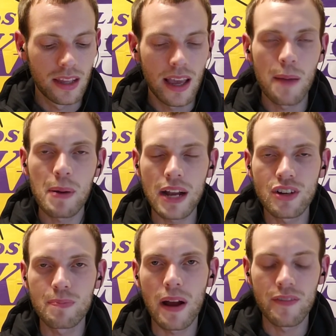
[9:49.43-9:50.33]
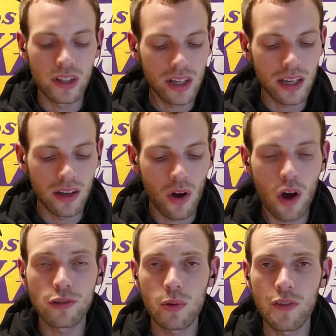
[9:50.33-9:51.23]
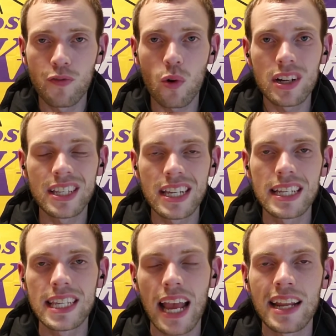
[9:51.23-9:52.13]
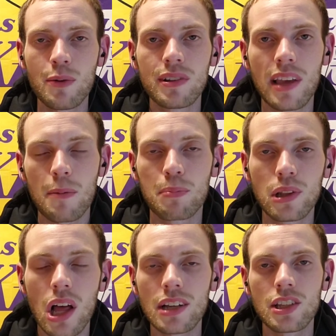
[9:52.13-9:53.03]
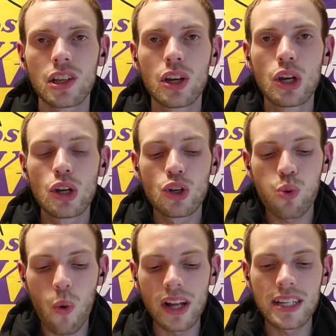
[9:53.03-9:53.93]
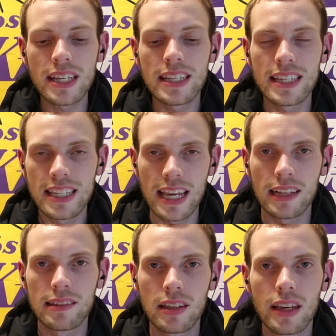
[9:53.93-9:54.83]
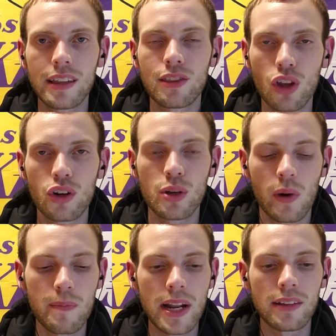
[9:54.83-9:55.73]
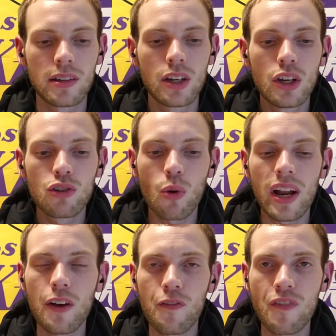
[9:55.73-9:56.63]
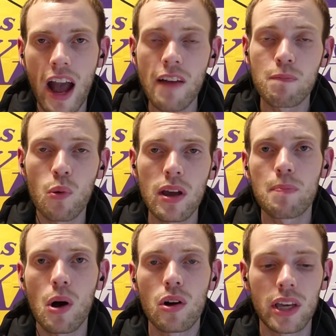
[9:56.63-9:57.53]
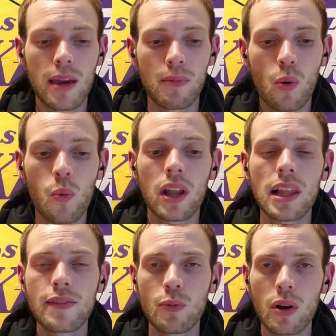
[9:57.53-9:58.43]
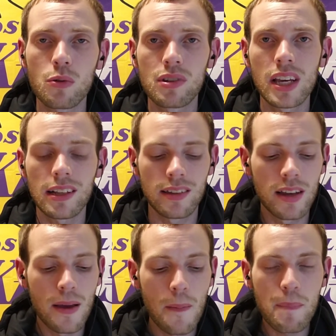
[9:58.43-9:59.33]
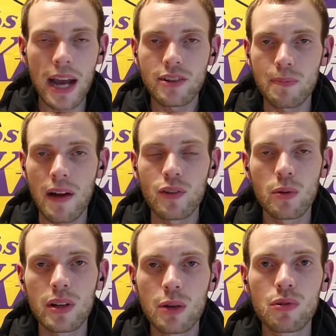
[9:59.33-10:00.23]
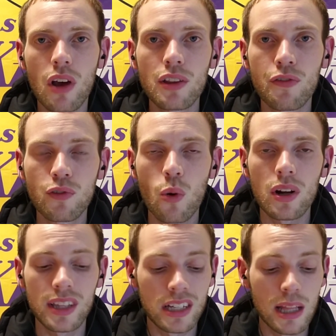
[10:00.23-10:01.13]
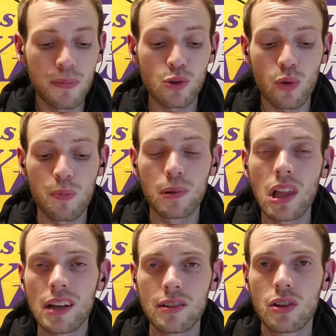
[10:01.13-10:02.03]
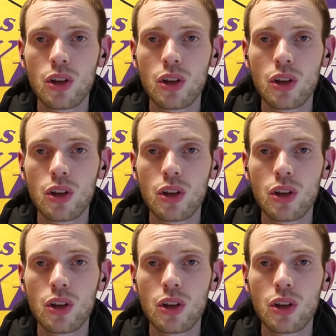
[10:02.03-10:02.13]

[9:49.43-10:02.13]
And Patrick Beverley also had 4 assists, and he was a plus 26 in 31 minutes. So in a 5-point ball game, 111-106, Patrick Beverley, when he was on the floor, the Clippers were plus